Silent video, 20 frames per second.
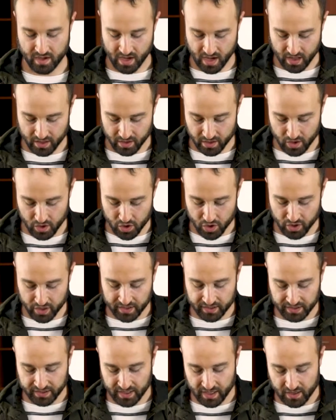And then you're
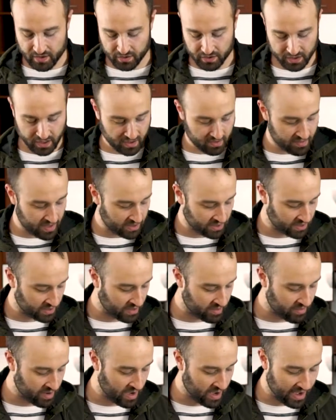gonna see there's gonna be
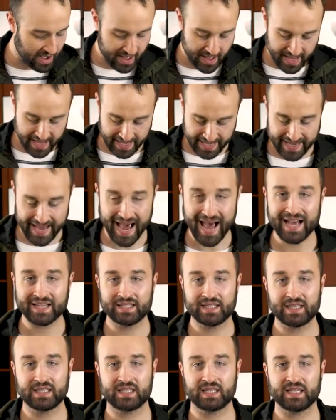some
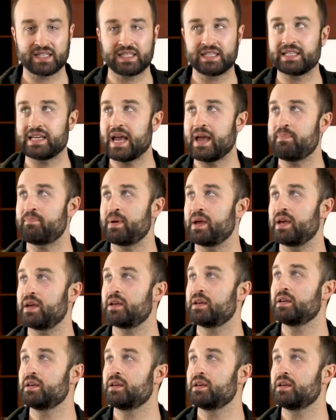gases escaping.